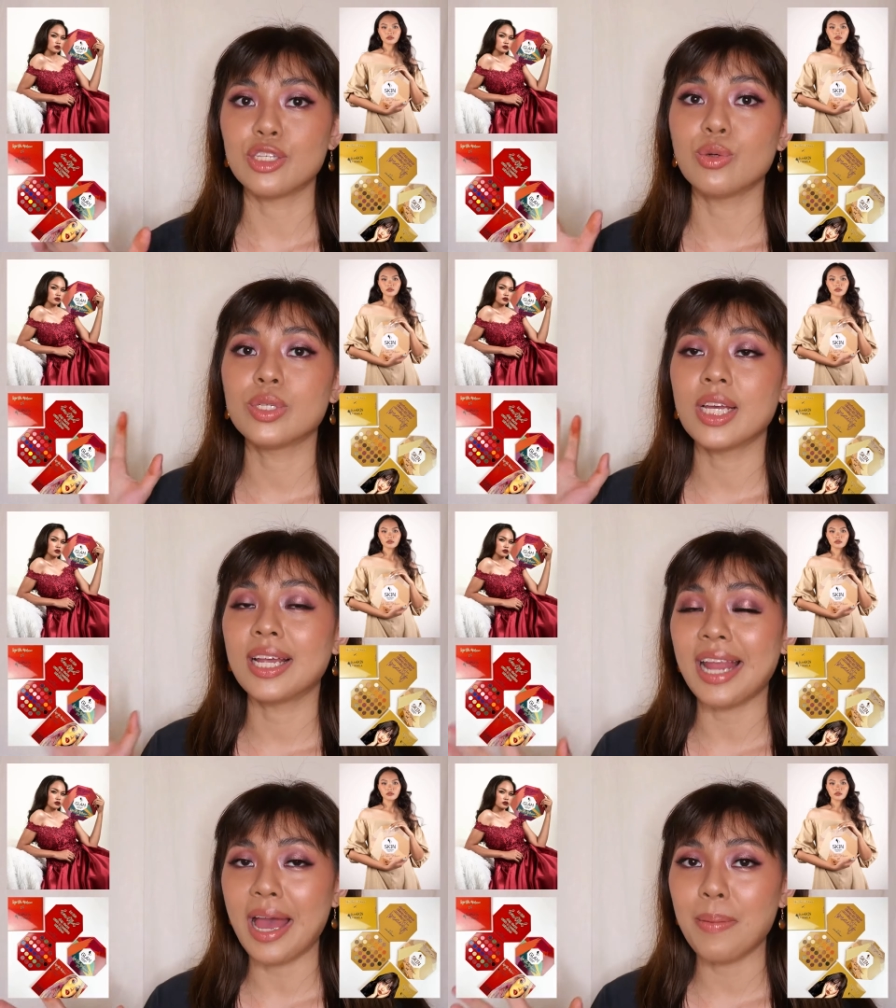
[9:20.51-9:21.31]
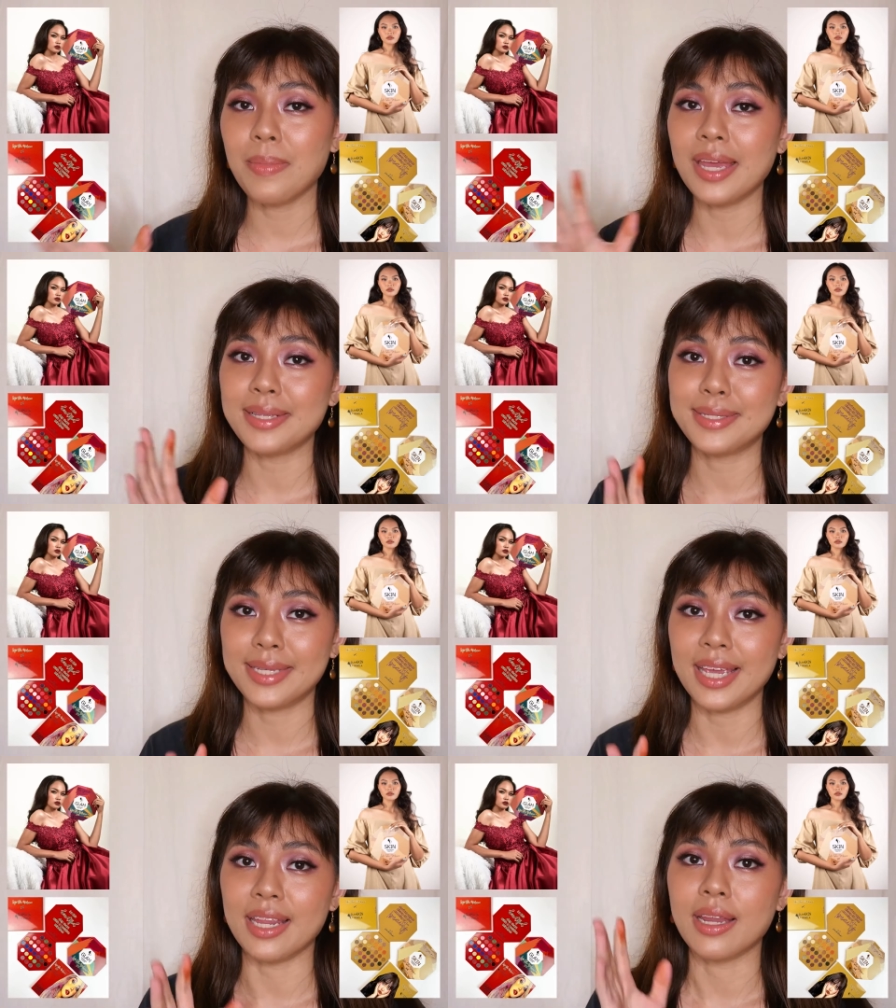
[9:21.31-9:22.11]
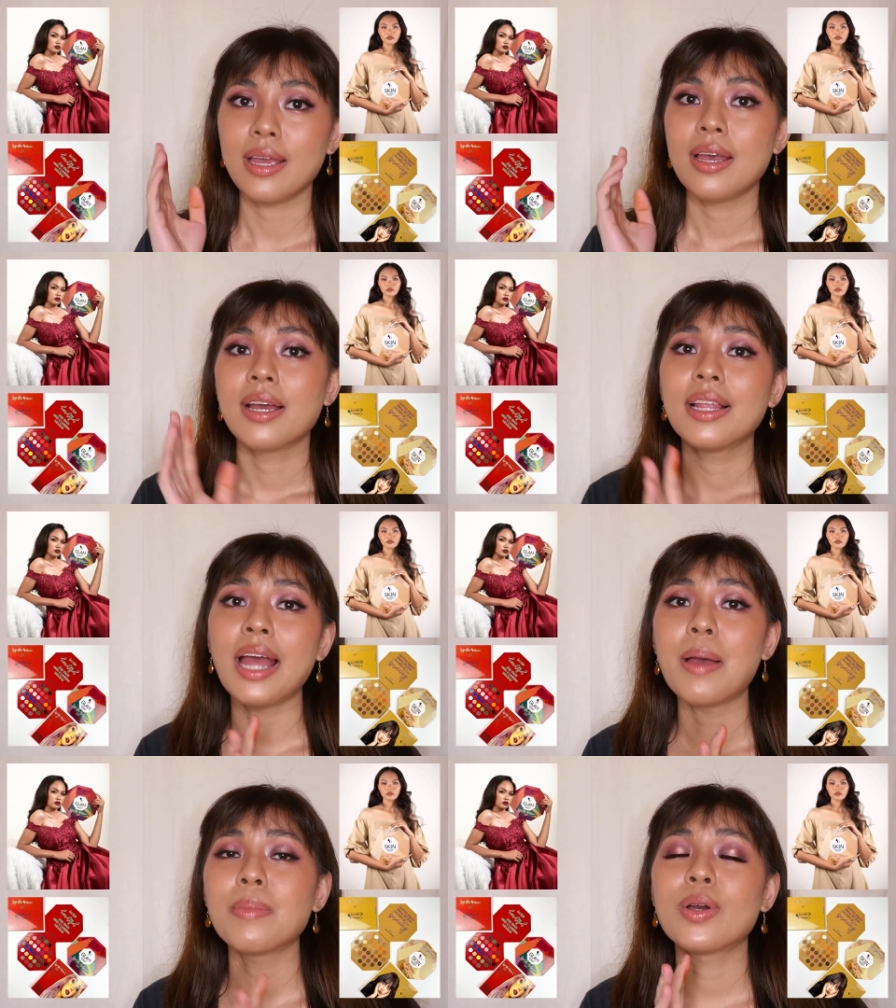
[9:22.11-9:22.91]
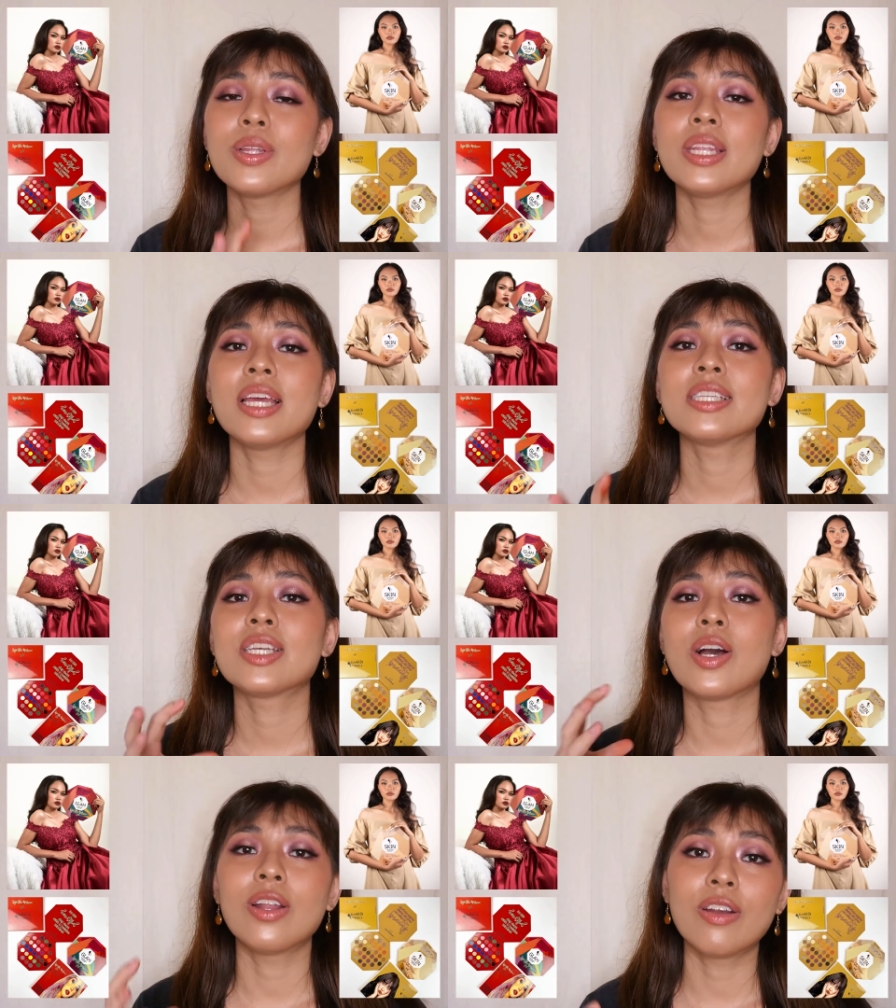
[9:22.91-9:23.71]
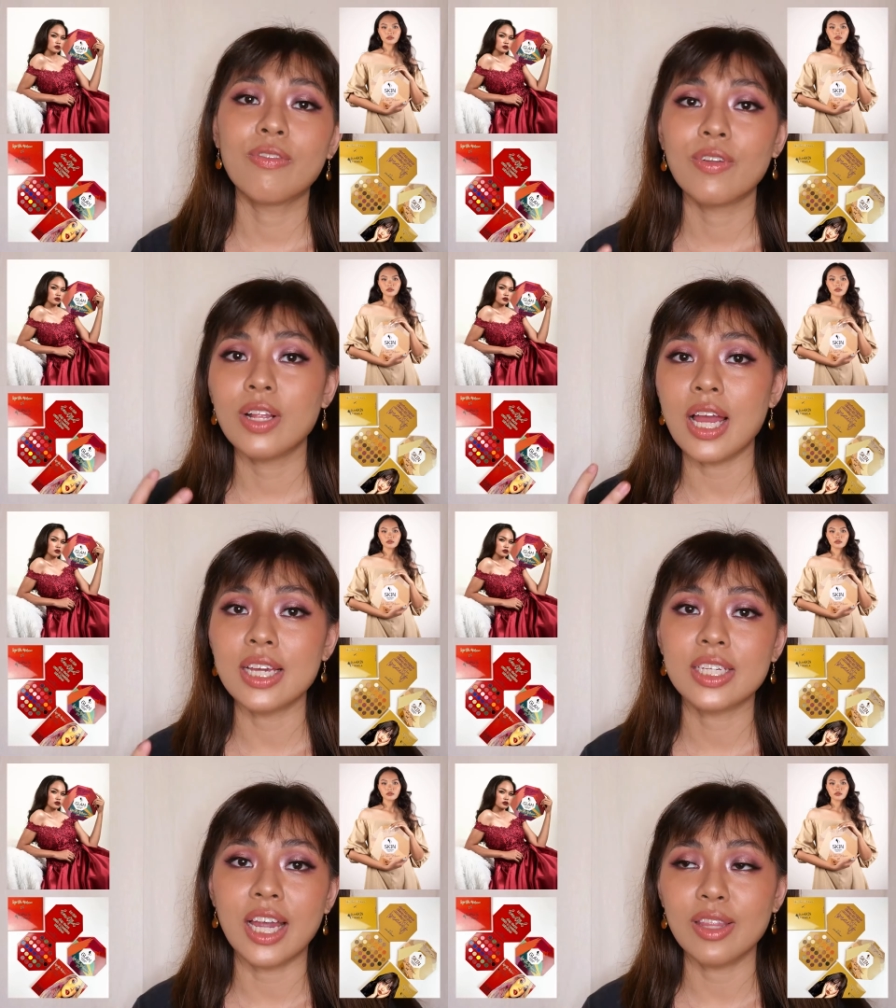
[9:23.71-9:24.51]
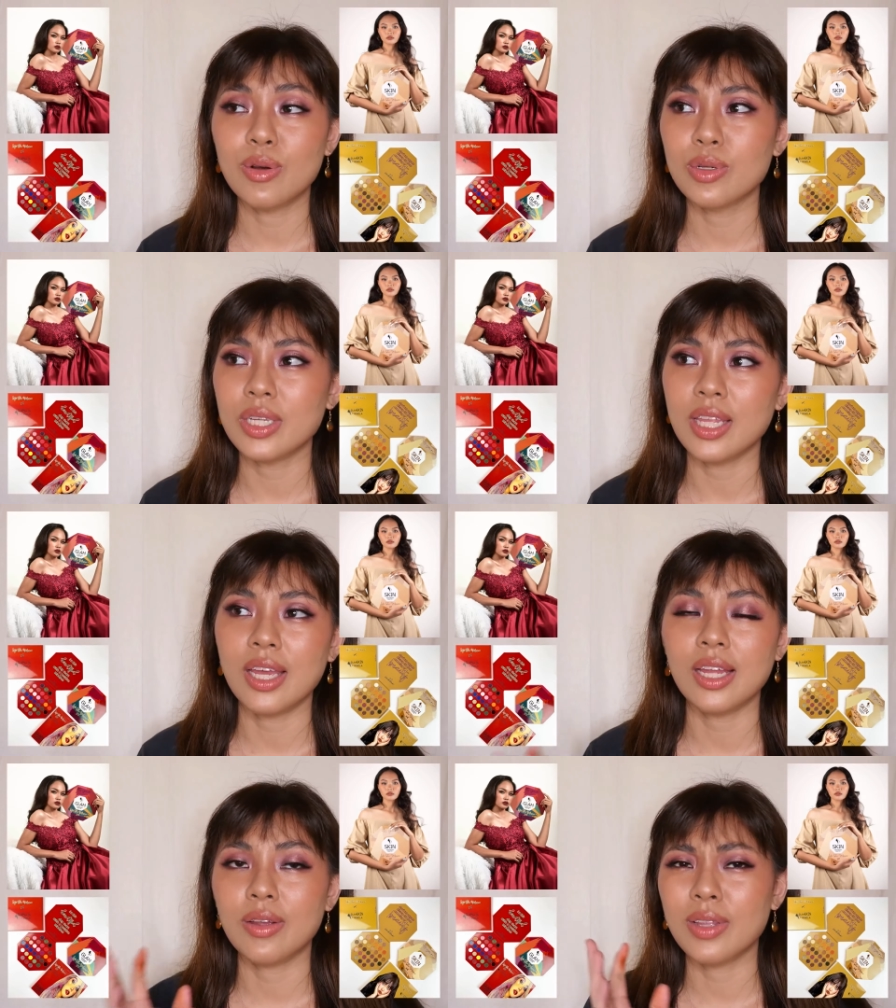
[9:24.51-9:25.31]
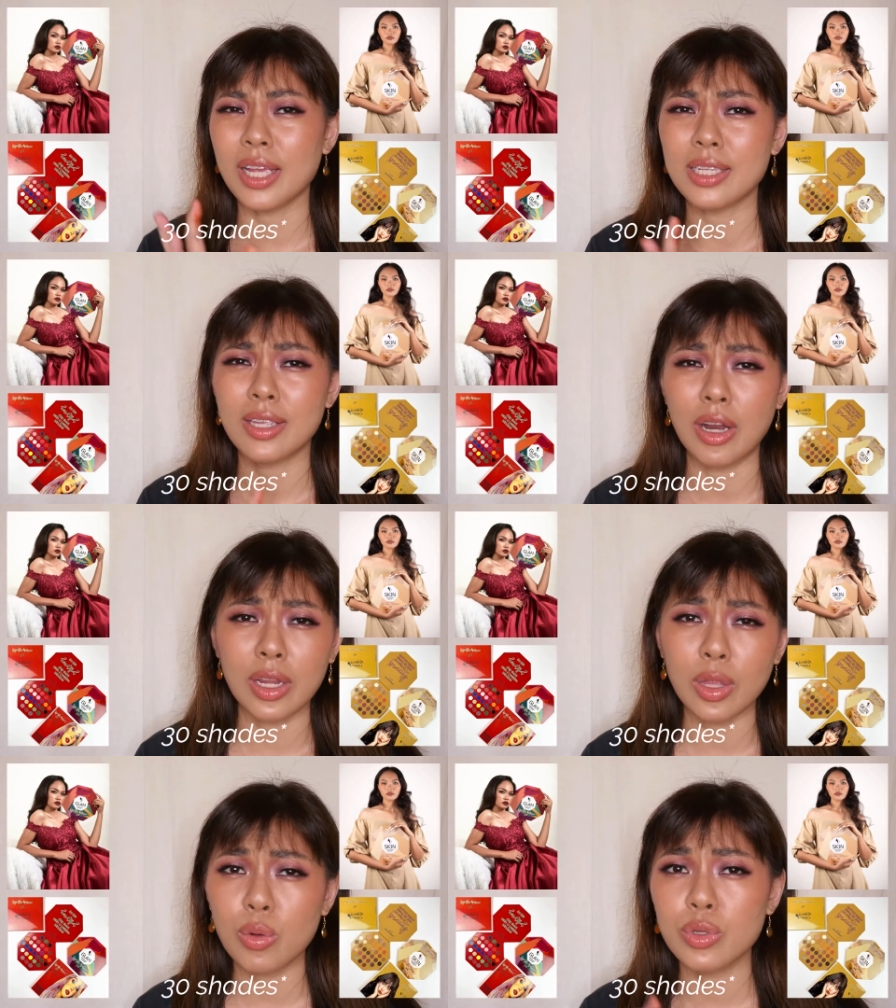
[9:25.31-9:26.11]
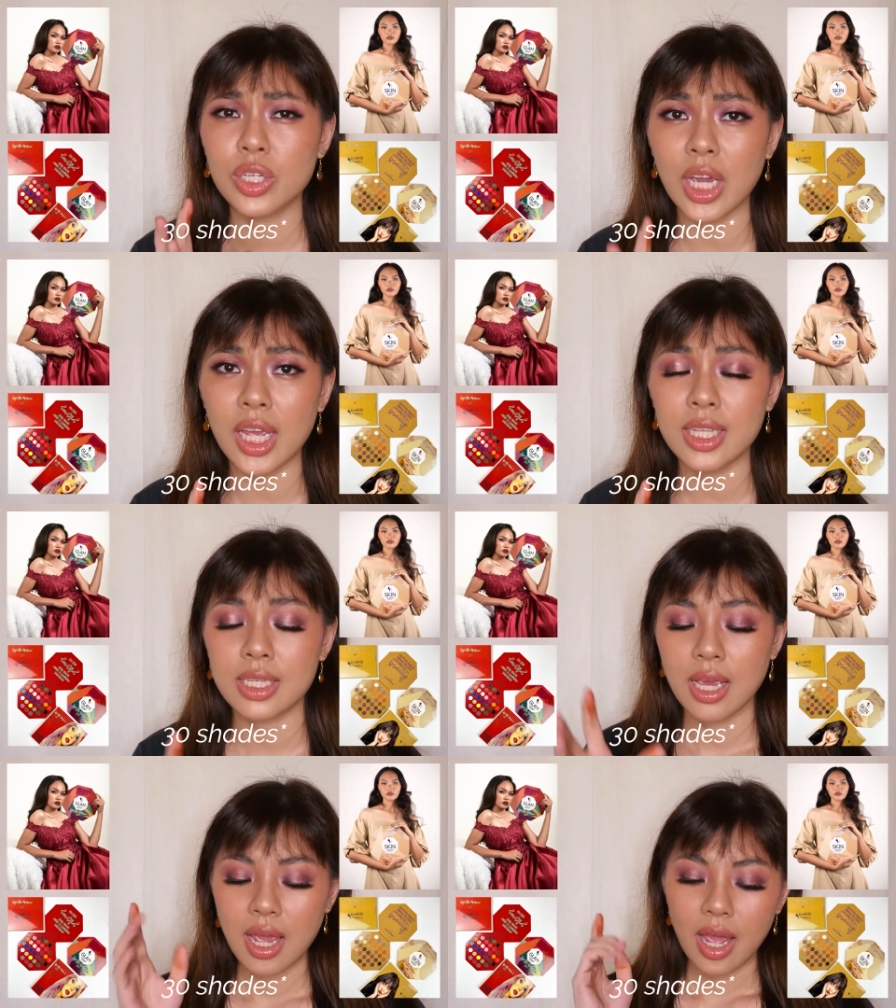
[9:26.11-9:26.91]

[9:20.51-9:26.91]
So, sa glam and skin. Glam contains colorful eyeshadows. I think it contains 32 shades.